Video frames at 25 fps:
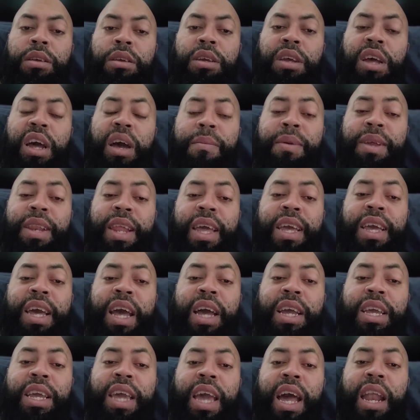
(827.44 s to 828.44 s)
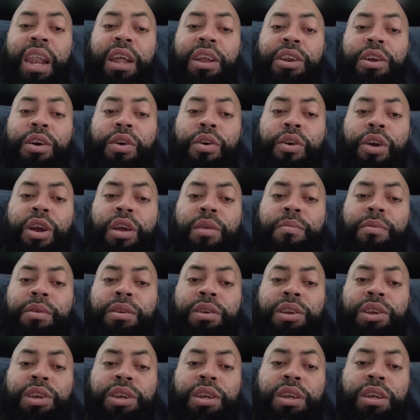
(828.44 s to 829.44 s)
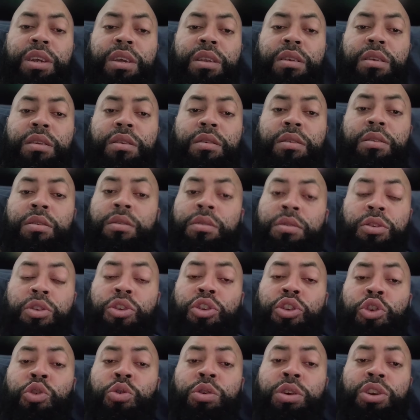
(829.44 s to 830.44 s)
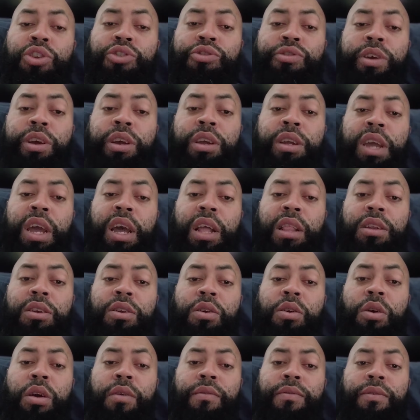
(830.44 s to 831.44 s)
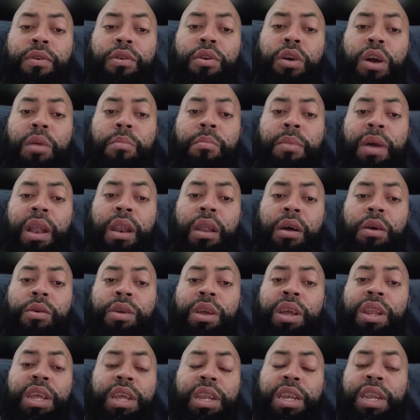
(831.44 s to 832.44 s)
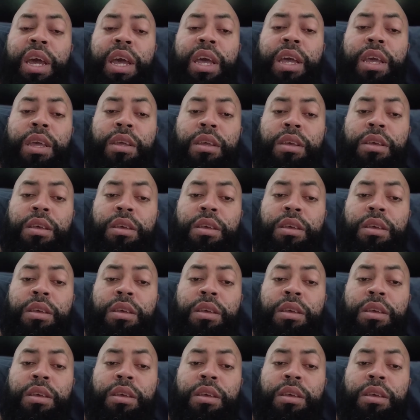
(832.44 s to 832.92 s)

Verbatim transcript: I mean, they got Gallinari, but shit, you can trade Gallinari for Carmelo any day.